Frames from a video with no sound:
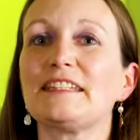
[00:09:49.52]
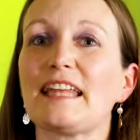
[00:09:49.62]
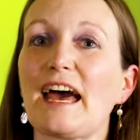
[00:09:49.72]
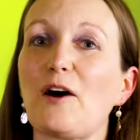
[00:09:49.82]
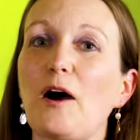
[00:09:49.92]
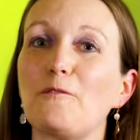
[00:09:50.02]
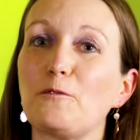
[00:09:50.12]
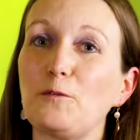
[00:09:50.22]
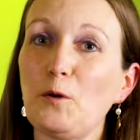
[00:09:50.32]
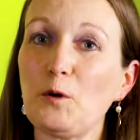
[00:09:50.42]
Now,
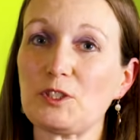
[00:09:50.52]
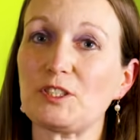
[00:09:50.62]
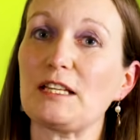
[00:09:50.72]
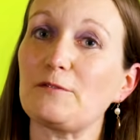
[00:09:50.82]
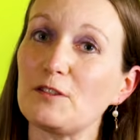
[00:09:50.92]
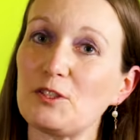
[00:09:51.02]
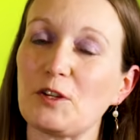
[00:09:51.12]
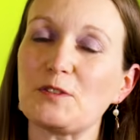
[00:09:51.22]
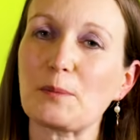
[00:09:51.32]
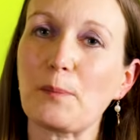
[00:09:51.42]
unfortunately for
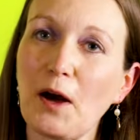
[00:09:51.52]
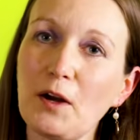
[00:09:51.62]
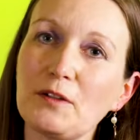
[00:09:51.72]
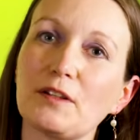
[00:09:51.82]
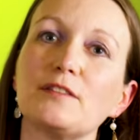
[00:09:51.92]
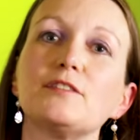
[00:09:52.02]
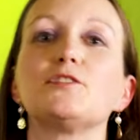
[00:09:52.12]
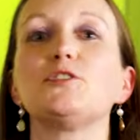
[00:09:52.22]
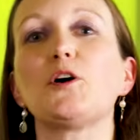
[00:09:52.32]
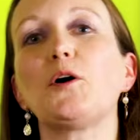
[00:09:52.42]
John's
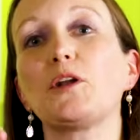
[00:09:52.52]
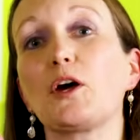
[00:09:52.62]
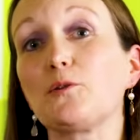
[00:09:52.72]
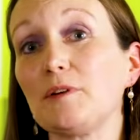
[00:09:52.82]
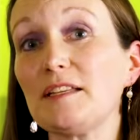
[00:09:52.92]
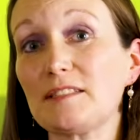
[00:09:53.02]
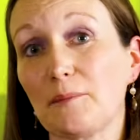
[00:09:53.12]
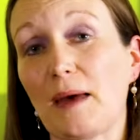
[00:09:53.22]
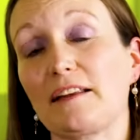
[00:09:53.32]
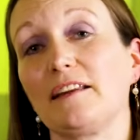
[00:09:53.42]
opponents, John agreed to
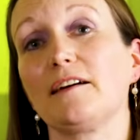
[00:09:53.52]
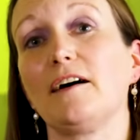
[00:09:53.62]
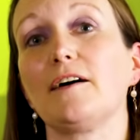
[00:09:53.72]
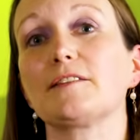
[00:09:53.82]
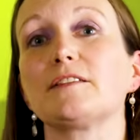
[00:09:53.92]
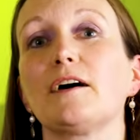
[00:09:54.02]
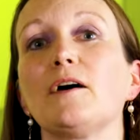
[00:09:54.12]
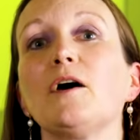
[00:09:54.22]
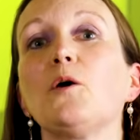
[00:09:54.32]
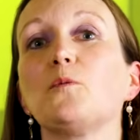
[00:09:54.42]
Magna Carta
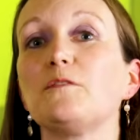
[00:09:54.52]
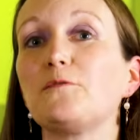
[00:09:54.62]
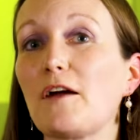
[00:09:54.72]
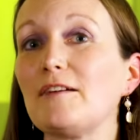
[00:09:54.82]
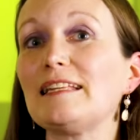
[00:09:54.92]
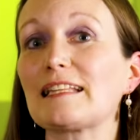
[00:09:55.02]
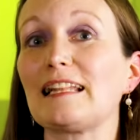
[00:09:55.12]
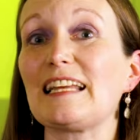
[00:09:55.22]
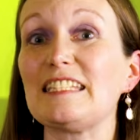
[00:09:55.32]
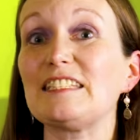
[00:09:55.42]
with very
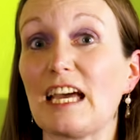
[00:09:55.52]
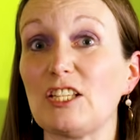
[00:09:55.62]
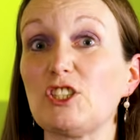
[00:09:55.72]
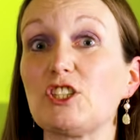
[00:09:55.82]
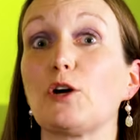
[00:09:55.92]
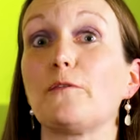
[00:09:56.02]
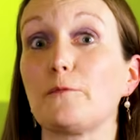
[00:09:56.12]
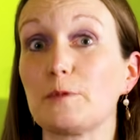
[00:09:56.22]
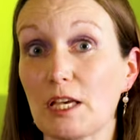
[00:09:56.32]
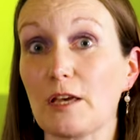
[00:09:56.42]
little intention of
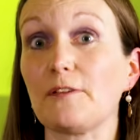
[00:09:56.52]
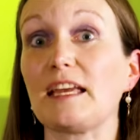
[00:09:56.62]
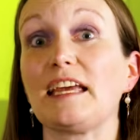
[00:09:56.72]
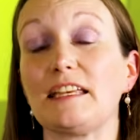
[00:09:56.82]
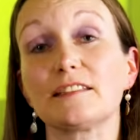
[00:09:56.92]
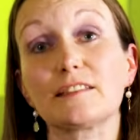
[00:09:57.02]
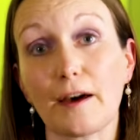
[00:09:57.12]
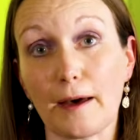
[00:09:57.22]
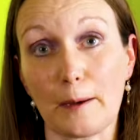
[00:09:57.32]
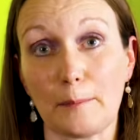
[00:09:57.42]
observing its
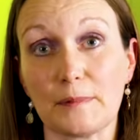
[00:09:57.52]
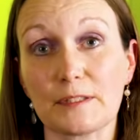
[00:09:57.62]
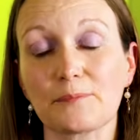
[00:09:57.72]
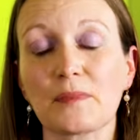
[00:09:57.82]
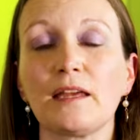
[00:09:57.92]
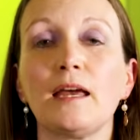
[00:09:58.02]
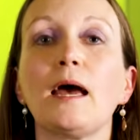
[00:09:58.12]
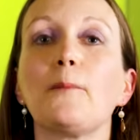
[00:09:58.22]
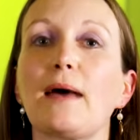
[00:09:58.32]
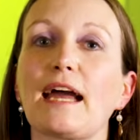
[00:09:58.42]
terms.
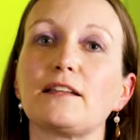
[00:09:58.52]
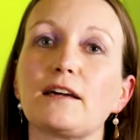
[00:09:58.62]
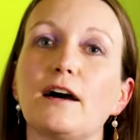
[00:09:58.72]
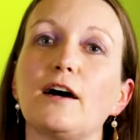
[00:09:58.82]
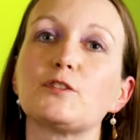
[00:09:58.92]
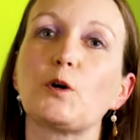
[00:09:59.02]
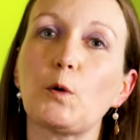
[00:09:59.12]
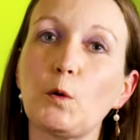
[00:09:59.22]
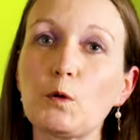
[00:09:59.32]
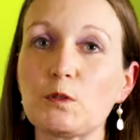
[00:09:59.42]
Magna Carta
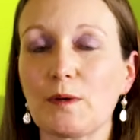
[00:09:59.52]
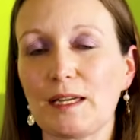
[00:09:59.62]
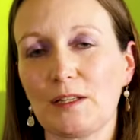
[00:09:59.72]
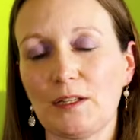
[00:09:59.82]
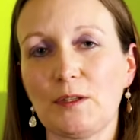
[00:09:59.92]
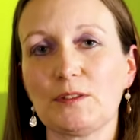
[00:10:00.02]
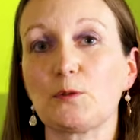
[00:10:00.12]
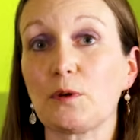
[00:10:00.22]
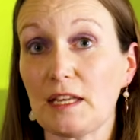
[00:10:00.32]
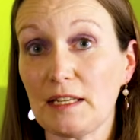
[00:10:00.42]
also
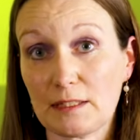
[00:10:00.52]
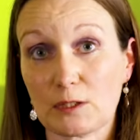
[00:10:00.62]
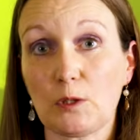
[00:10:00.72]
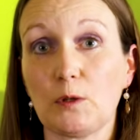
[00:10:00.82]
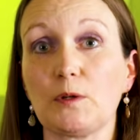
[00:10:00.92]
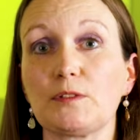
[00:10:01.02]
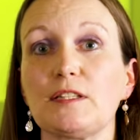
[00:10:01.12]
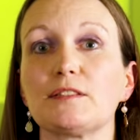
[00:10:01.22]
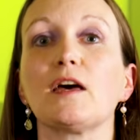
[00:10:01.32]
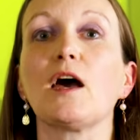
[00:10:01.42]
included within its
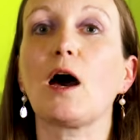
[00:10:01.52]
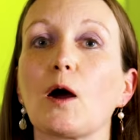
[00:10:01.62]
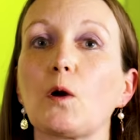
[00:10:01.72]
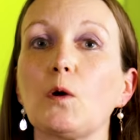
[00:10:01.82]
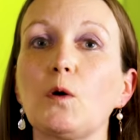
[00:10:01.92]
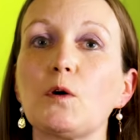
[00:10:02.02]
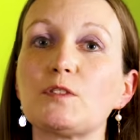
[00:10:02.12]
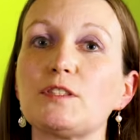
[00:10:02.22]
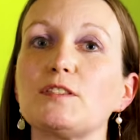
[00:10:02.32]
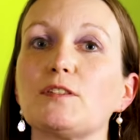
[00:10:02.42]
clauses a clause
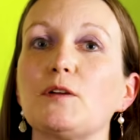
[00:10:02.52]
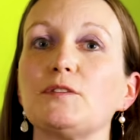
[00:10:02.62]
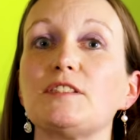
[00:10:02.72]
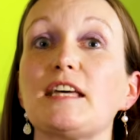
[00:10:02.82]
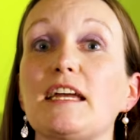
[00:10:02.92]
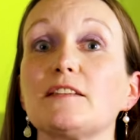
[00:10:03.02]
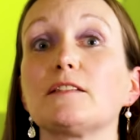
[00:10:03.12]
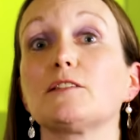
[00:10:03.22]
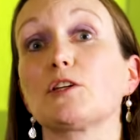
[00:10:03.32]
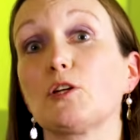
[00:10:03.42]
that is known today as
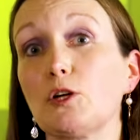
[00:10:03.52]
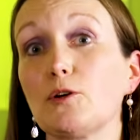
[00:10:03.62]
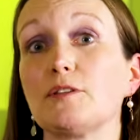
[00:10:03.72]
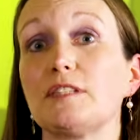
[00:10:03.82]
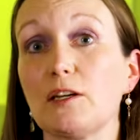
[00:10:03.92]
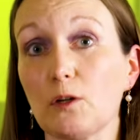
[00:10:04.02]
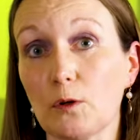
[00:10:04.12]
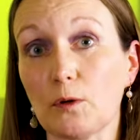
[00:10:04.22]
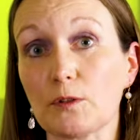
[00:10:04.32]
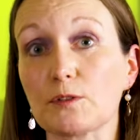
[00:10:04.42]
the Security
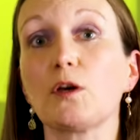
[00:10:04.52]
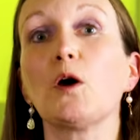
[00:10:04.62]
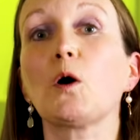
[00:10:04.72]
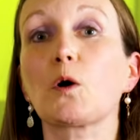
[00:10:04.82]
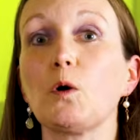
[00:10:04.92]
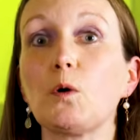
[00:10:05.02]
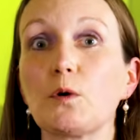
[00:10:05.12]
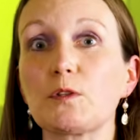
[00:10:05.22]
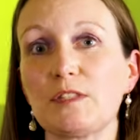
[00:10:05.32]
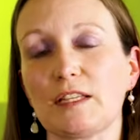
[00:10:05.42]
Clause,
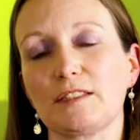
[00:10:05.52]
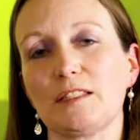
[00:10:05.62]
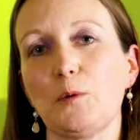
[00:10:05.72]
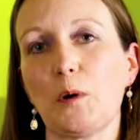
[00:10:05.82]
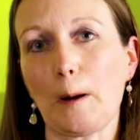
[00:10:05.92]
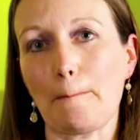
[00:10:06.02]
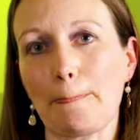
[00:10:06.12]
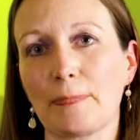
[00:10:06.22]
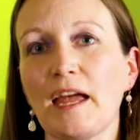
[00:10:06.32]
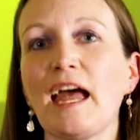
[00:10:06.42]
Clause 61.
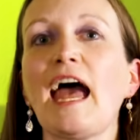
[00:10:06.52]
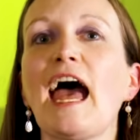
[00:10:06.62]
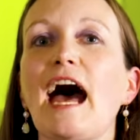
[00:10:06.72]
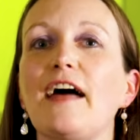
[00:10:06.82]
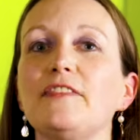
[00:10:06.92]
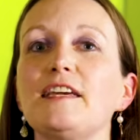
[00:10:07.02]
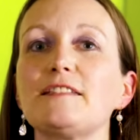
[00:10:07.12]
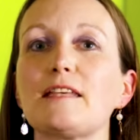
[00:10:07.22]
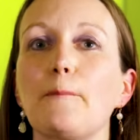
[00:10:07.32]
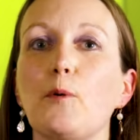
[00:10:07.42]
And
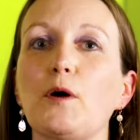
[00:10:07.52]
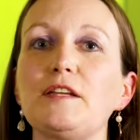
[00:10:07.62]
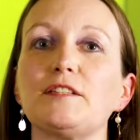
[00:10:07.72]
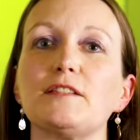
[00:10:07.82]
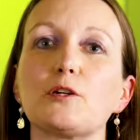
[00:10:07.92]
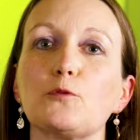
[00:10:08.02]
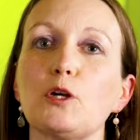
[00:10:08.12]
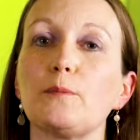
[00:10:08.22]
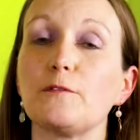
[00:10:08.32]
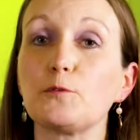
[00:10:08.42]
this appointed a
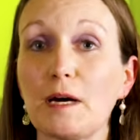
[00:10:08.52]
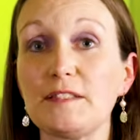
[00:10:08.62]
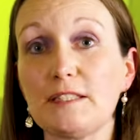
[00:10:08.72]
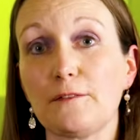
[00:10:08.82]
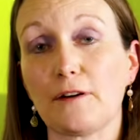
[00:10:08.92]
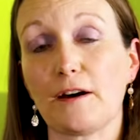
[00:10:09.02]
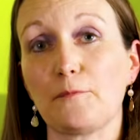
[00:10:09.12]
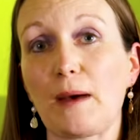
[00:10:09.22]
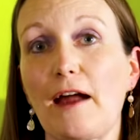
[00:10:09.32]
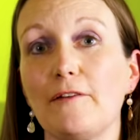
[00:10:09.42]
group of
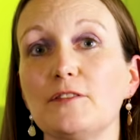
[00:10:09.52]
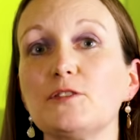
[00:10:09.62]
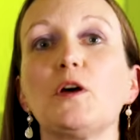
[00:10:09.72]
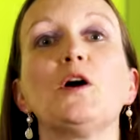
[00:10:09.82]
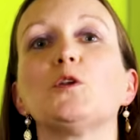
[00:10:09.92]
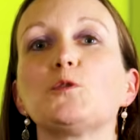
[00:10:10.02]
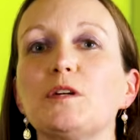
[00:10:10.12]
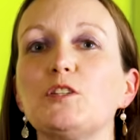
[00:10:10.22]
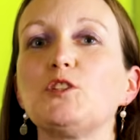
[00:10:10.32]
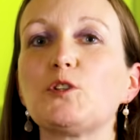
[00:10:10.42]
25 barons to
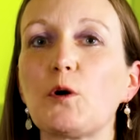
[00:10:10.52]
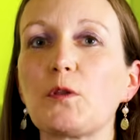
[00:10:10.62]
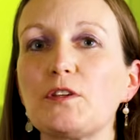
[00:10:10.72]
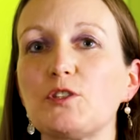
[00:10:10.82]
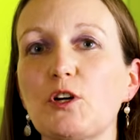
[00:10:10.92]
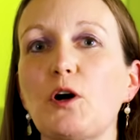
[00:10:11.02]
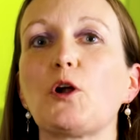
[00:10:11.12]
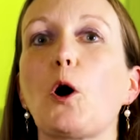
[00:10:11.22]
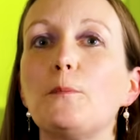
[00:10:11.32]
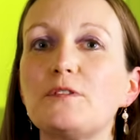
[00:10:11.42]
ensure that
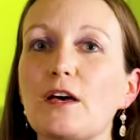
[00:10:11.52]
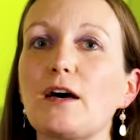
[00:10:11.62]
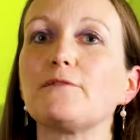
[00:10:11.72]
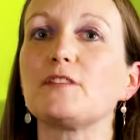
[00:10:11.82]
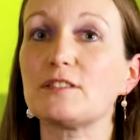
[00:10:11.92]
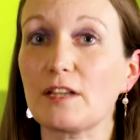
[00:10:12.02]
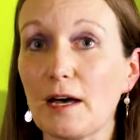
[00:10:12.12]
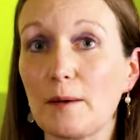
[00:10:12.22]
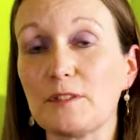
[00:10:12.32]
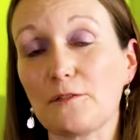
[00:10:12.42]
John observed the
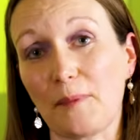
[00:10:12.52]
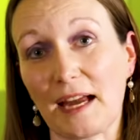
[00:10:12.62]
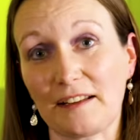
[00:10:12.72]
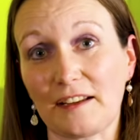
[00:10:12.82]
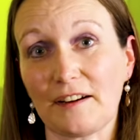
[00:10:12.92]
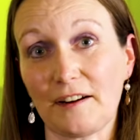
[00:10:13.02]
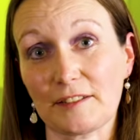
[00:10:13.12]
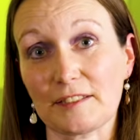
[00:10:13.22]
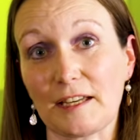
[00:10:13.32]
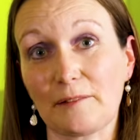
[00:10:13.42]
terms of Magna
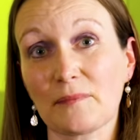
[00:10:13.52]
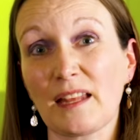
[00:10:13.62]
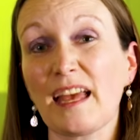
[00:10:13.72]
Carta.